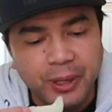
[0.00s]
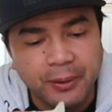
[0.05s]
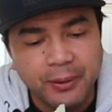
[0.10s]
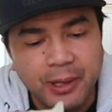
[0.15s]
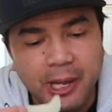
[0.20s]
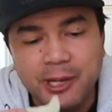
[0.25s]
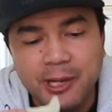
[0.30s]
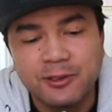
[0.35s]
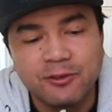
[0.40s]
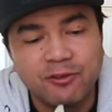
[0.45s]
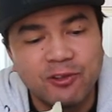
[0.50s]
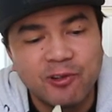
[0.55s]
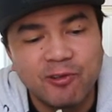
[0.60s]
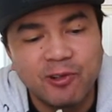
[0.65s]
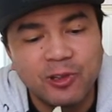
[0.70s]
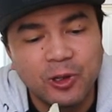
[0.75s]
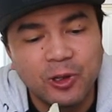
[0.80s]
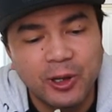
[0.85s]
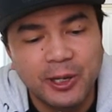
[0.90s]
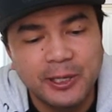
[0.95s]
That is
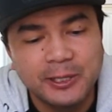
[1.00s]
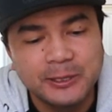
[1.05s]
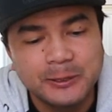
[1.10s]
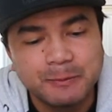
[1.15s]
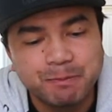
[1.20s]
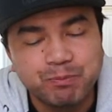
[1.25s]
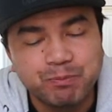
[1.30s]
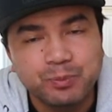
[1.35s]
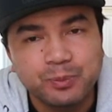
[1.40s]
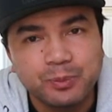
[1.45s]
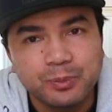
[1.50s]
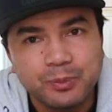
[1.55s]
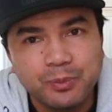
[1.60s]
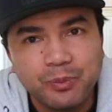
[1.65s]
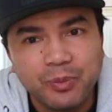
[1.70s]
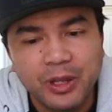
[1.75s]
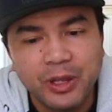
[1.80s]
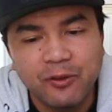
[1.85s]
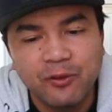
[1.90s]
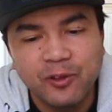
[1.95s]
very nice.
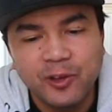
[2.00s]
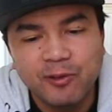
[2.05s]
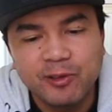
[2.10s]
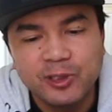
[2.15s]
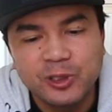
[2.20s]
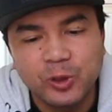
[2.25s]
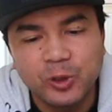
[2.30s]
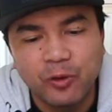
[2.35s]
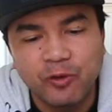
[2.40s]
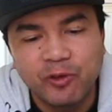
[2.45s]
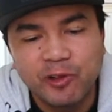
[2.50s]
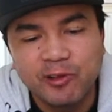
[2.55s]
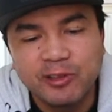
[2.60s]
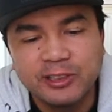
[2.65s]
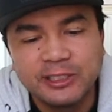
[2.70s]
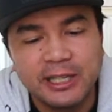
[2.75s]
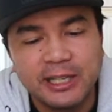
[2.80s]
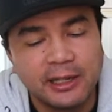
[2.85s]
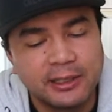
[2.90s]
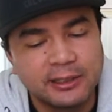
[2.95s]
Very soft,
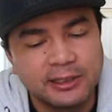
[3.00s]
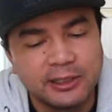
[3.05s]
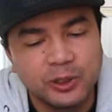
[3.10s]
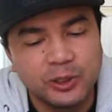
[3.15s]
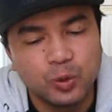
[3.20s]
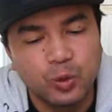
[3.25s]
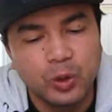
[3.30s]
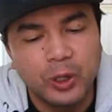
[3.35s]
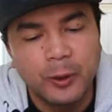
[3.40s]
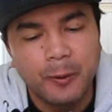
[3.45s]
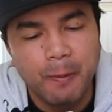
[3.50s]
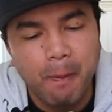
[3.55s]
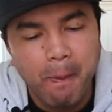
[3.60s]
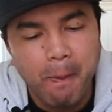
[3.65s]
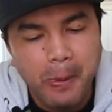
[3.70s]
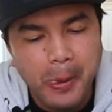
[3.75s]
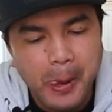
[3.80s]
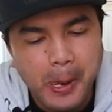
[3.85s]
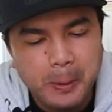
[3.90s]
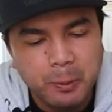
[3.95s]
very gelatin as well.
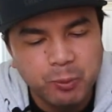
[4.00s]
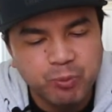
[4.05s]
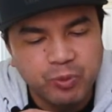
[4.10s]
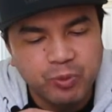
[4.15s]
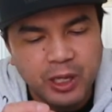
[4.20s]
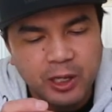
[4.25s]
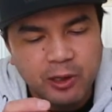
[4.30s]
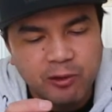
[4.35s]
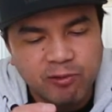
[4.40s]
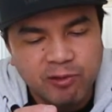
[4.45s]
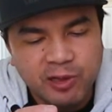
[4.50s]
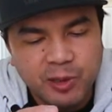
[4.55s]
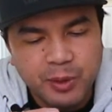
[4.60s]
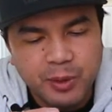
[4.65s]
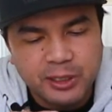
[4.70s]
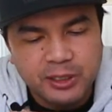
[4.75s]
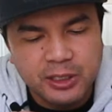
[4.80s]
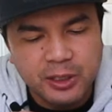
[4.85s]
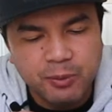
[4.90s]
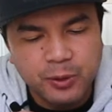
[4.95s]
That cream
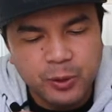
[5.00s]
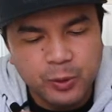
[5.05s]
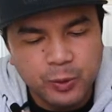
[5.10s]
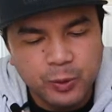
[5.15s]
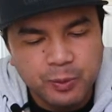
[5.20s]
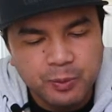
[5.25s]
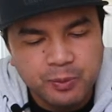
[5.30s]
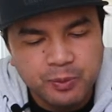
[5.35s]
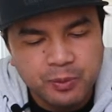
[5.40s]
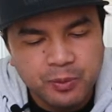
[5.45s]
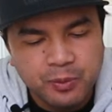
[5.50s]
that's in the middle.